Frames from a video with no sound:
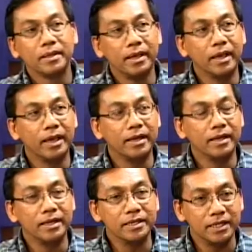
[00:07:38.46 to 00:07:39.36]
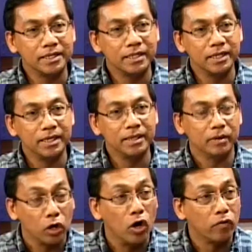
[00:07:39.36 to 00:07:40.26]
and essentially
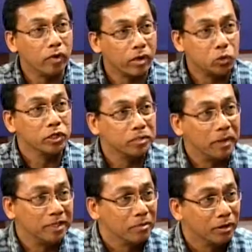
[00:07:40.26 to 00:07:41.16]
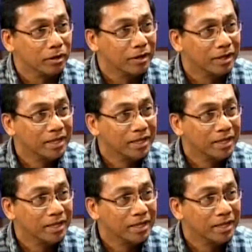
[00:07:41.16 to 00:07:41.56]
recover as soon as possible.